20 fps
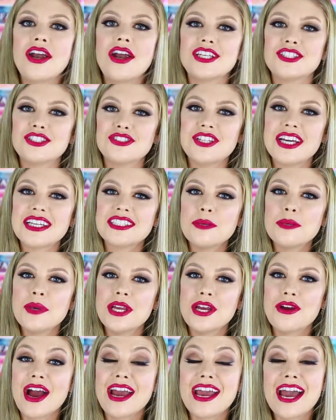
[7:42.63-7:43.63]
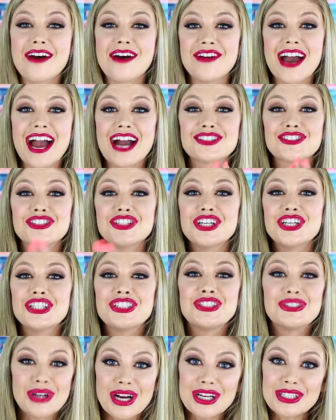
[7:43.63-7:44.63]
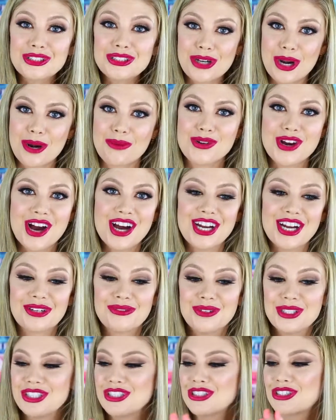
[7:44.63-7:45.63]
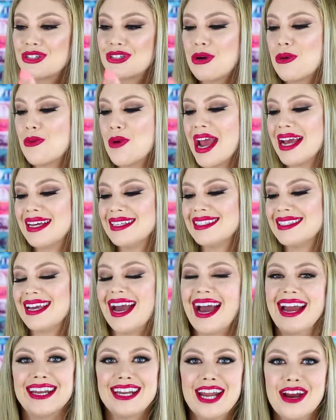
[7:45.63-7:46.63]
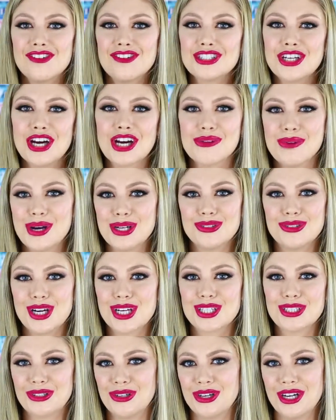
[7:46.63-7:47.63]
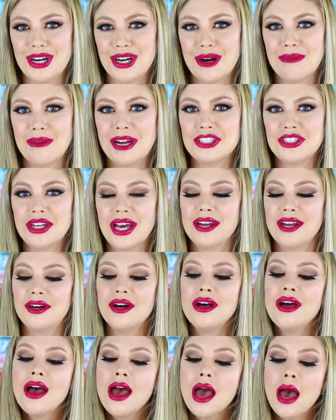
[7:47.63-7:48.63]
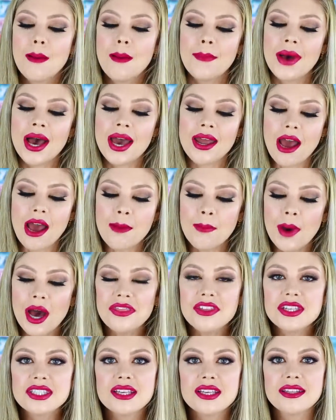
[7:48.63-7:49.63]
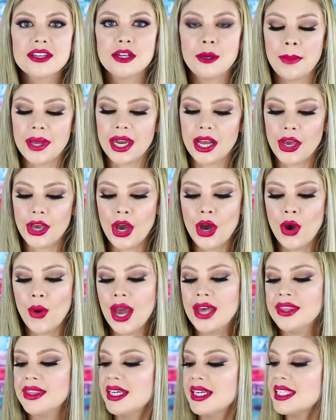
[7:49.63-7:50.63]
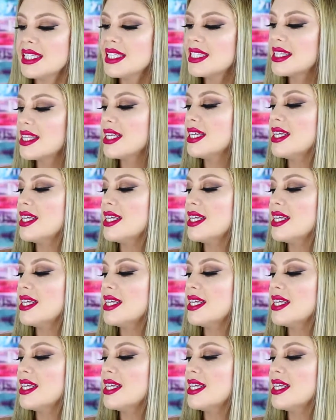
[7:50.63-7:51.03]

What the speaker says: right, so next up here, I have actually a drugstore product, which is crazy. I never talk about drugstore here on my channel, but I bought this a little bit ago, and this is the